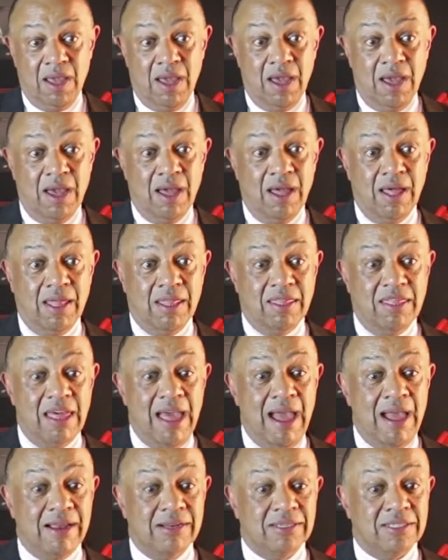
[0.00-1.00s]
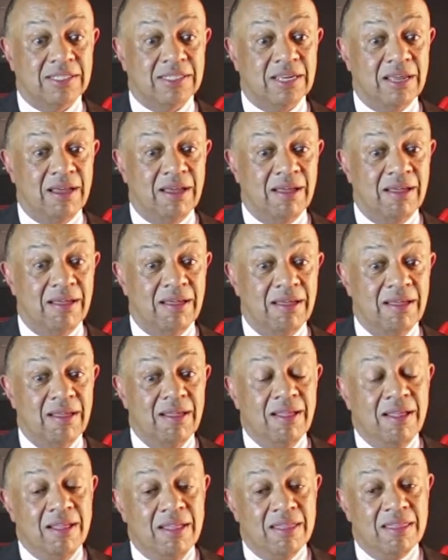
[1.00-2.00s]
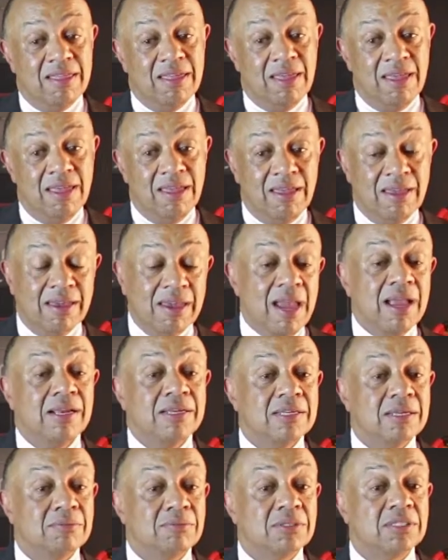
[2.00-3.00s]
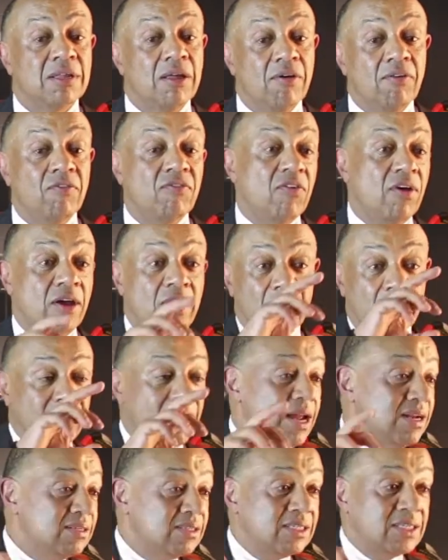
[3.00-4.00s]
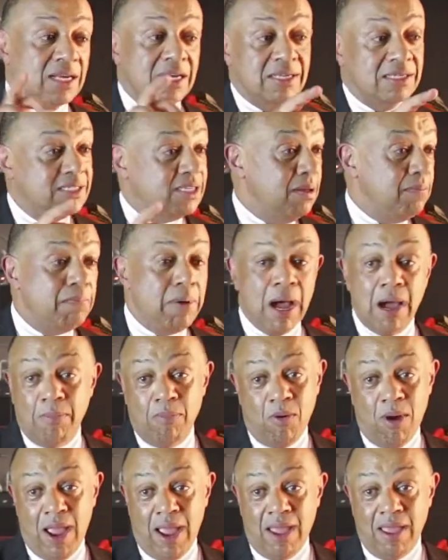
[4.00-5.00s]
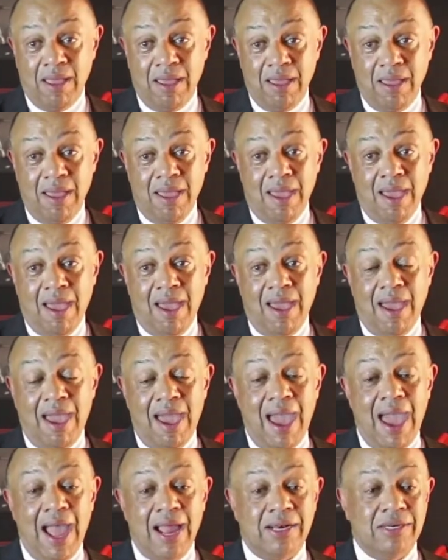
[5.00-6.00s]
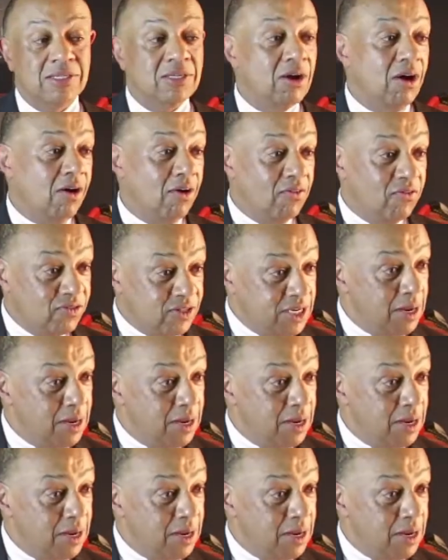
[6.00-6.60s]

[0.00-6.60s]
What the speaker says: That the kingdoms of Great Zimbabwe and of